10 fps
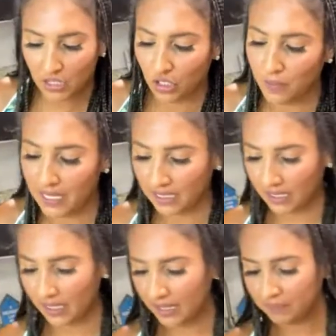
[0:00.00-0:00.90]

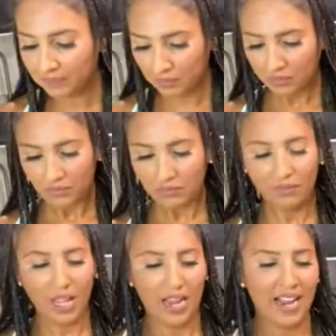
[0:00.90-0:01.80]
basically,
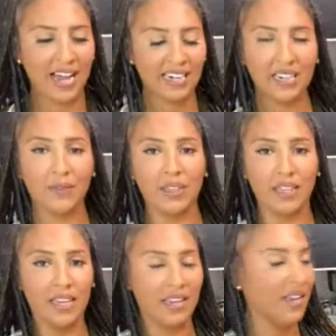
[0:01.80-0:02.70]
I added everything,